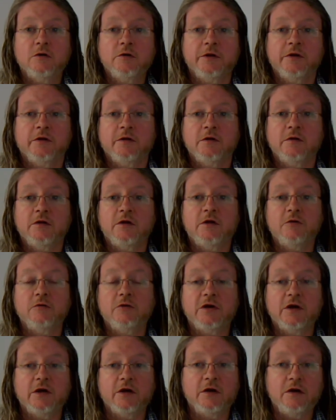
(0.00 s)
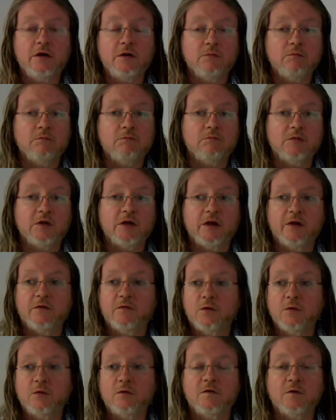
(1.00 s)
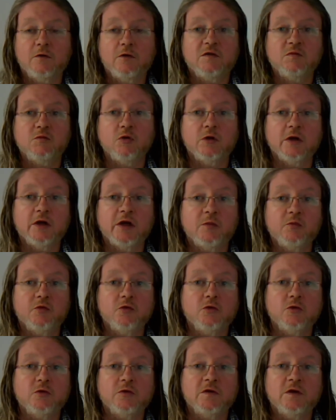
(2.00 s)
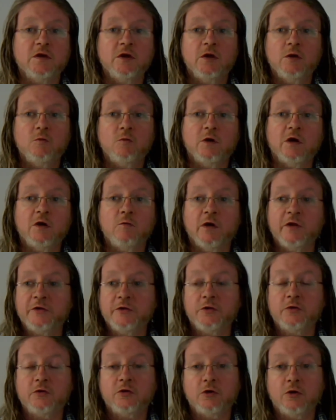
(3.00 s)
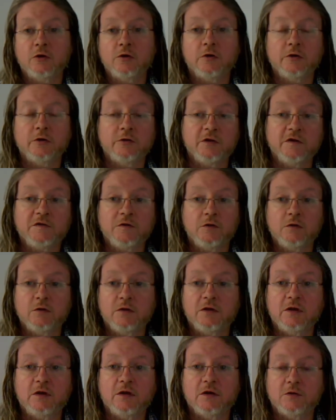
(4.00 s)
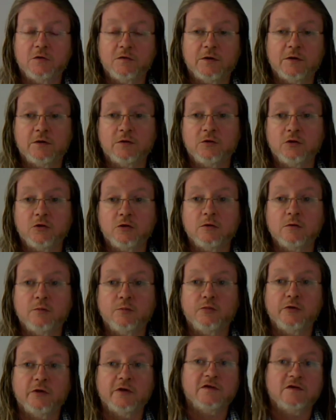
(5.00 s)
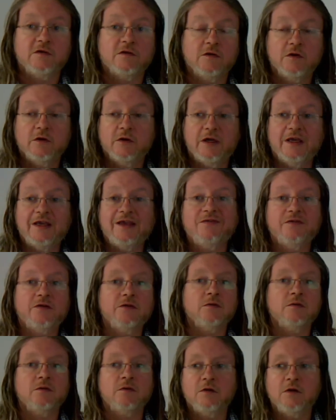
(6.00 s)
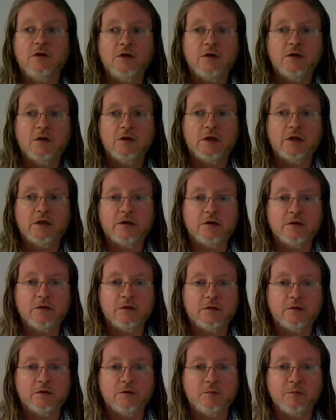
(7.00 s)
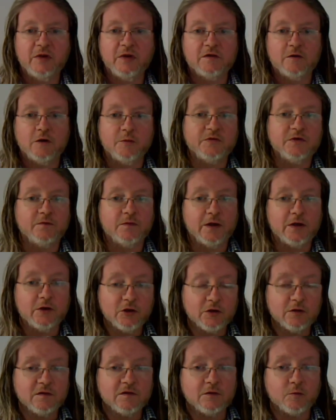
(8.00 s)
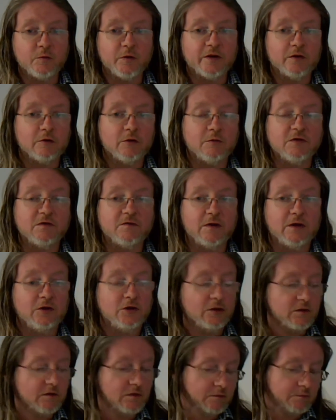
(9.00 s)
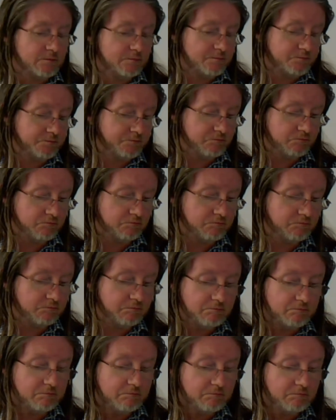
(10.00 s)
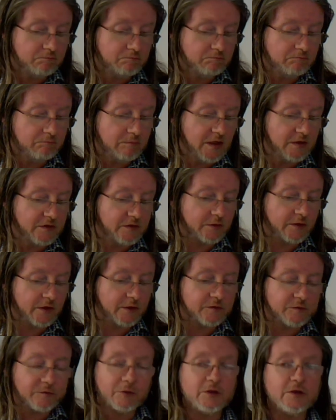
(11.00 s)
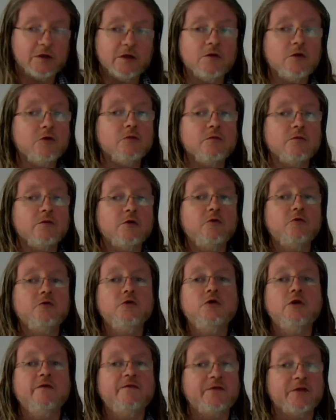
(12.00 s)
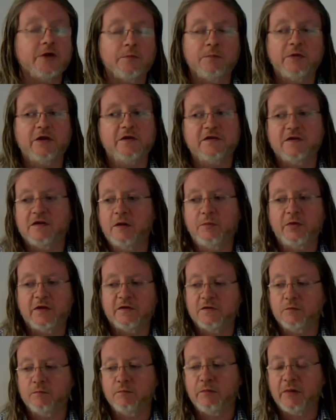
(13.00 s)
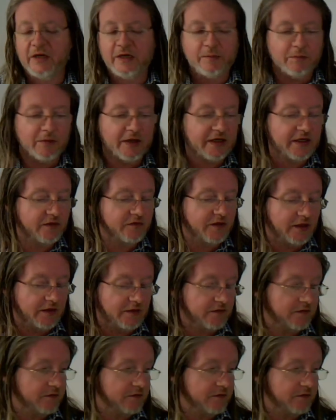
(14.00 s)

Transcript: in the UK have very small airports where one controller does all the air traffic control plus even the MET observations, the weather observations. So there's really no rule of thumb because it depends on many things.